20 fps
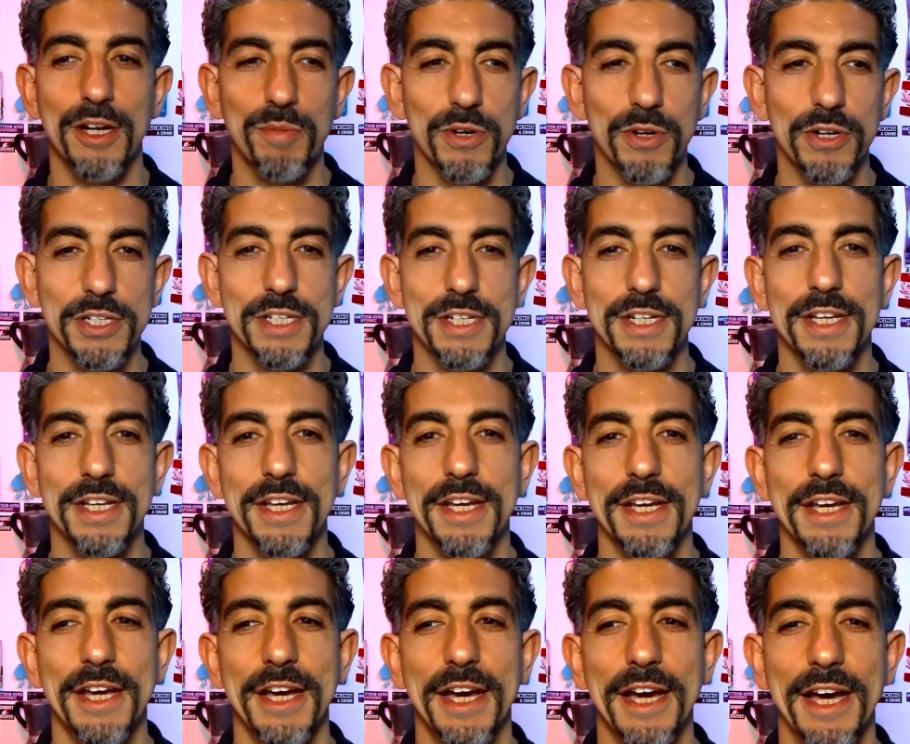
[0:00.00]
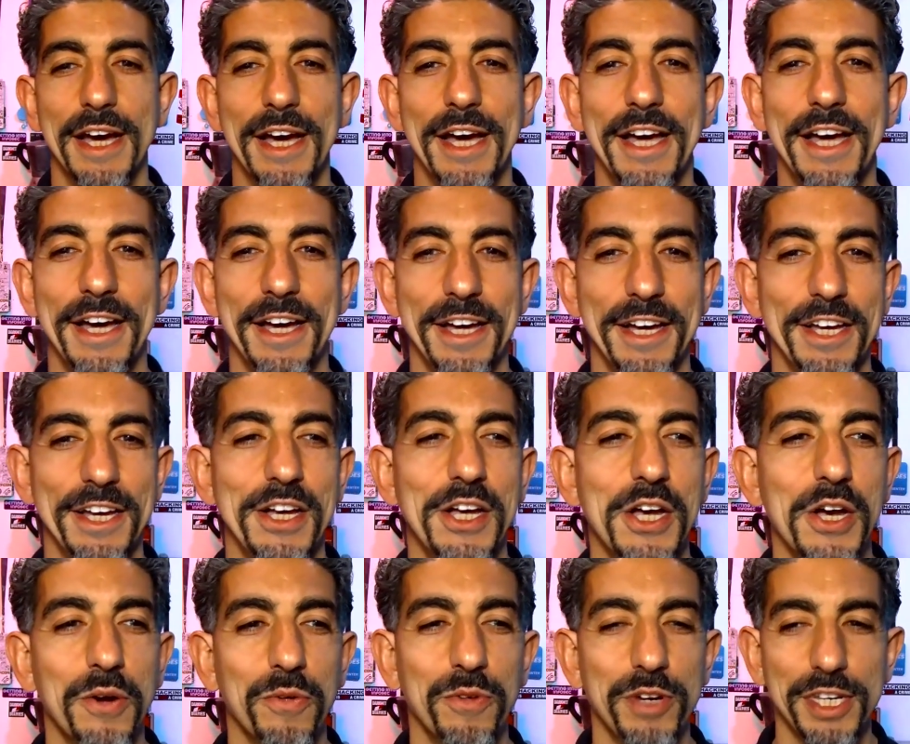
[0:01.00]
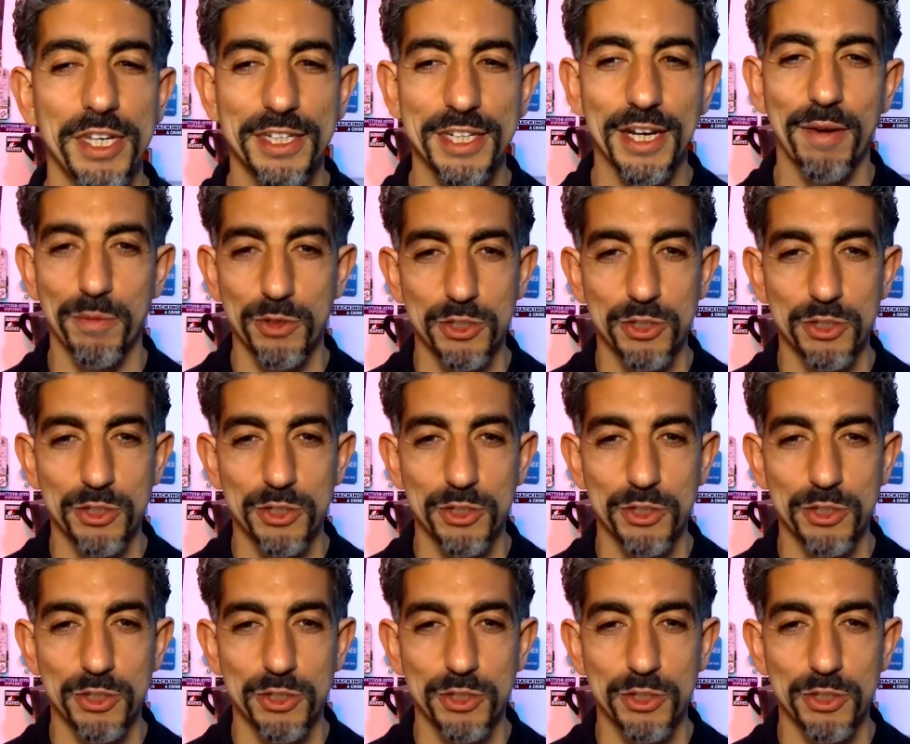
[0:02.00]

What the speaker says: person uh, when you come.